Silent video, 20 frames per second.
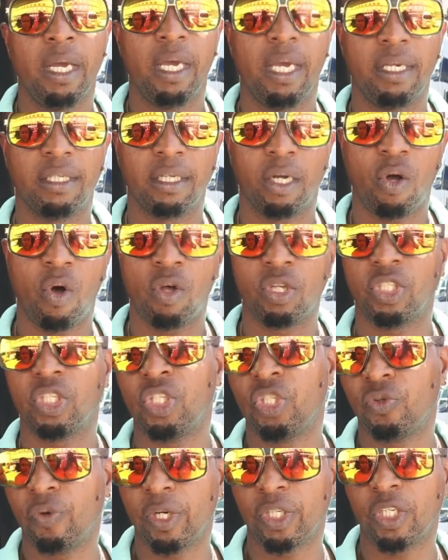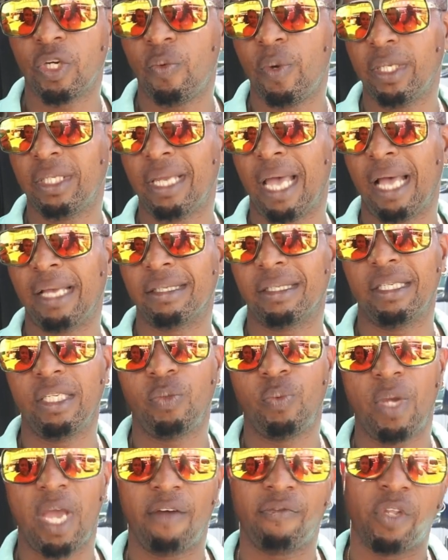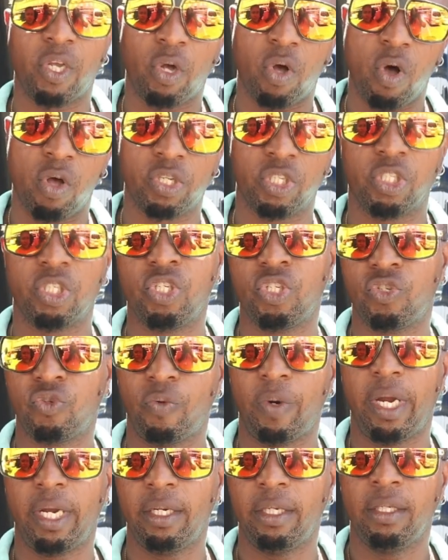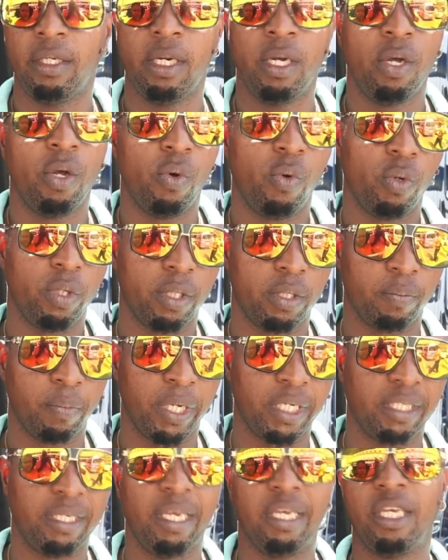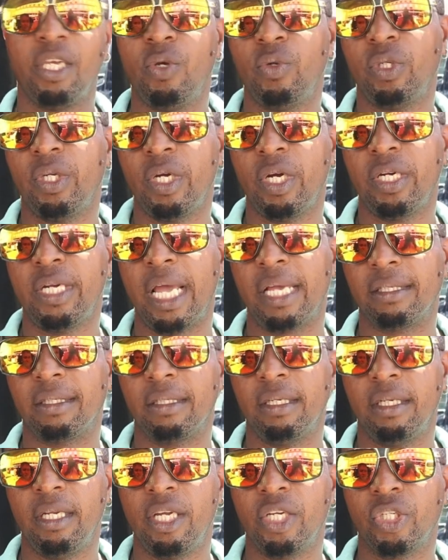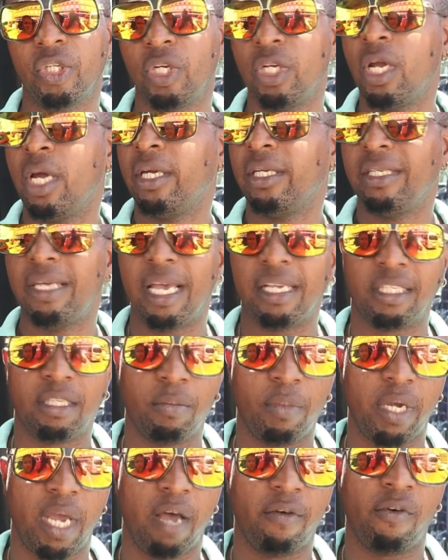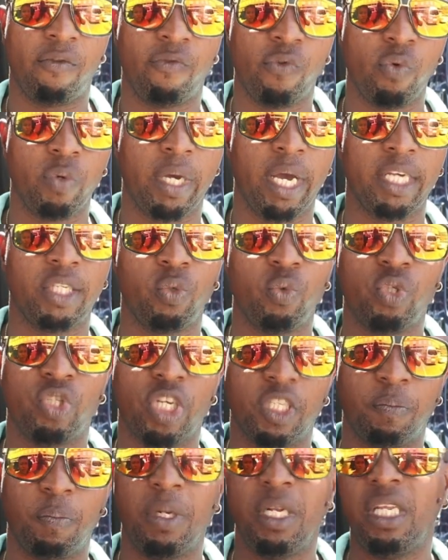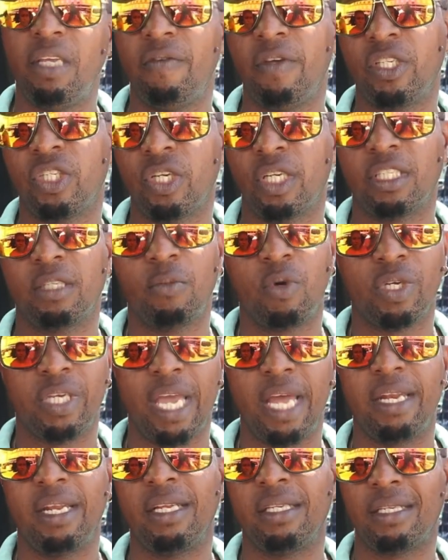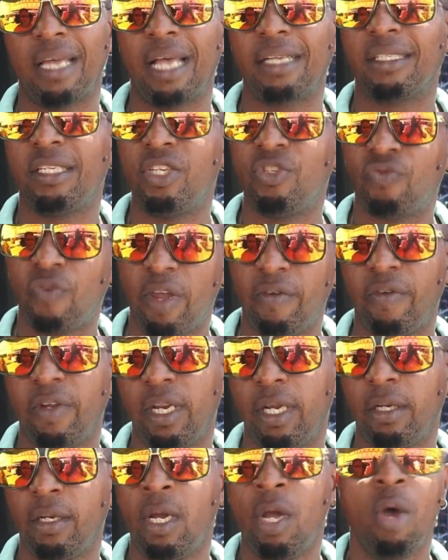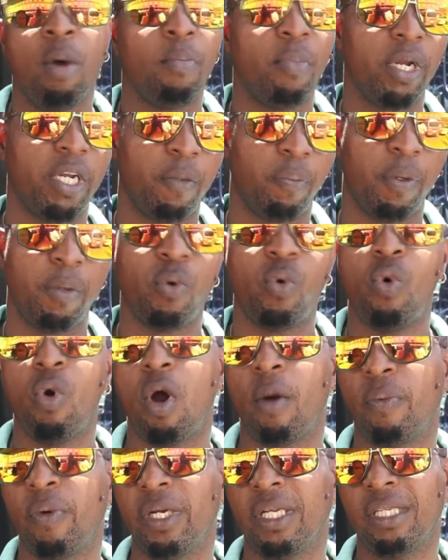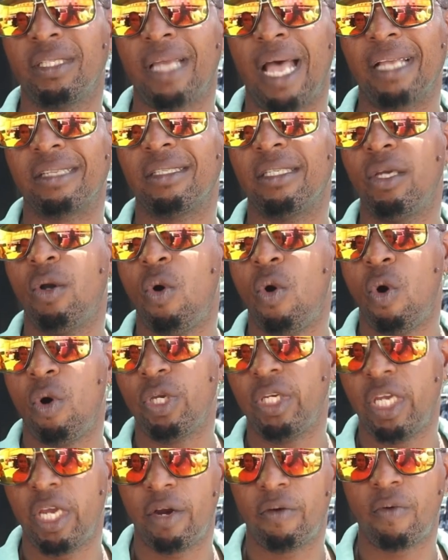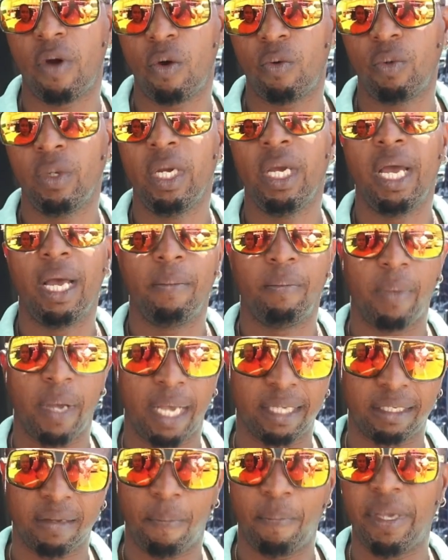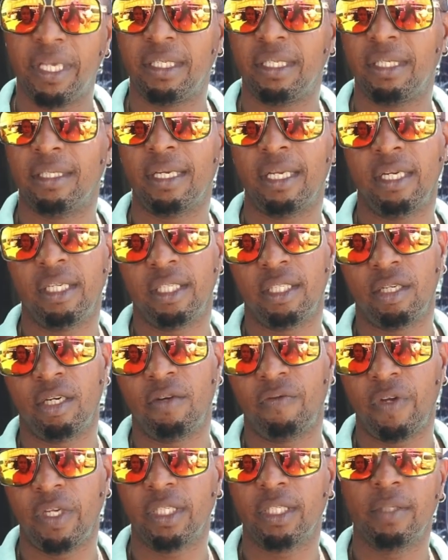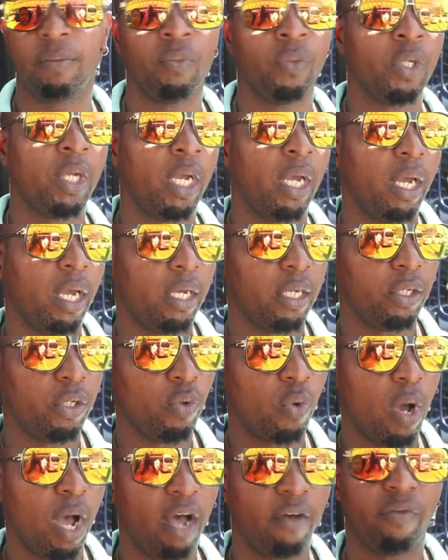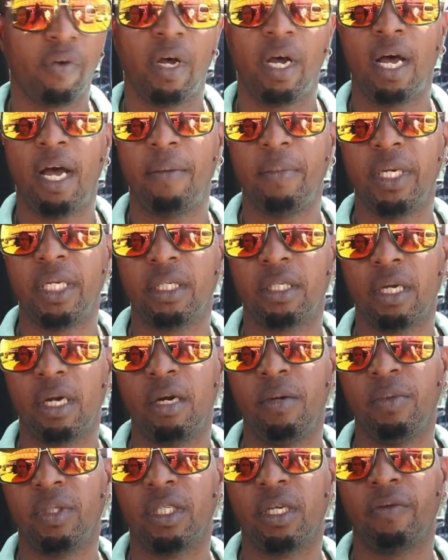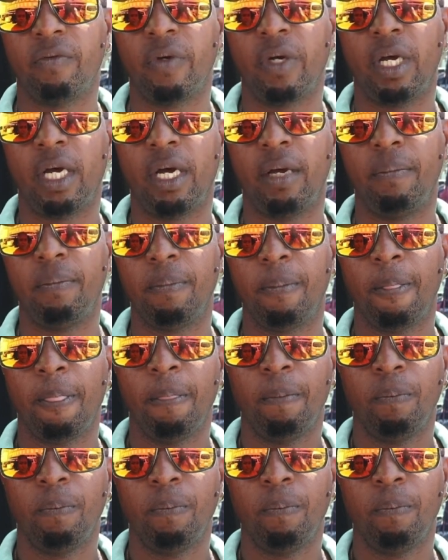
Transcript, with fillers: It's a concentration with taxis. We have to concentrate by taking you to your destination. Yes, you might have a few guys who just believe it's just about getting a taxi and driving it, but there are people who operate a taxi all year round as a business and a service. You have, um, in terms of um,